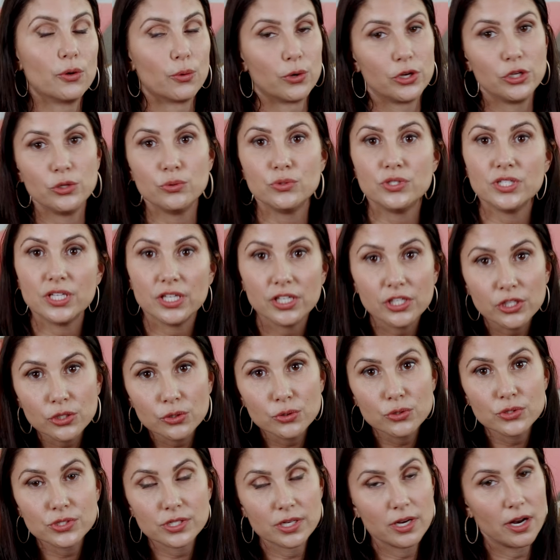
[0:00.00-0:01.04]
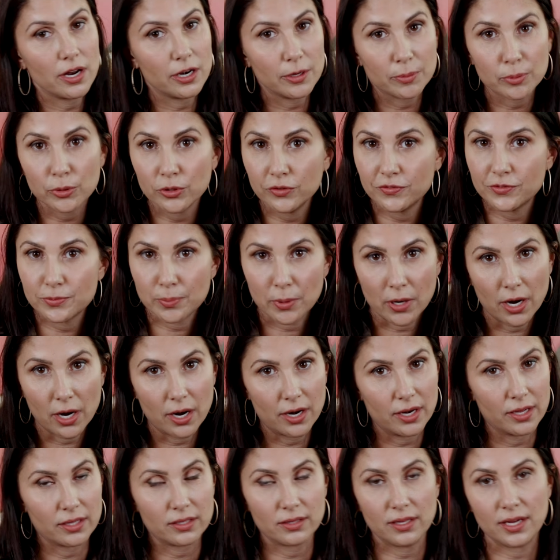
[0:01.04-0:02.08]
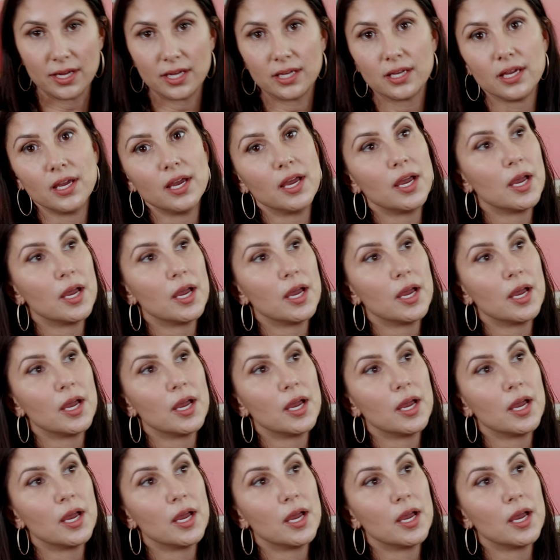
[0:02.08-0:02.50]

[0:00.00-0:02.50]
or you did use an unapproved product like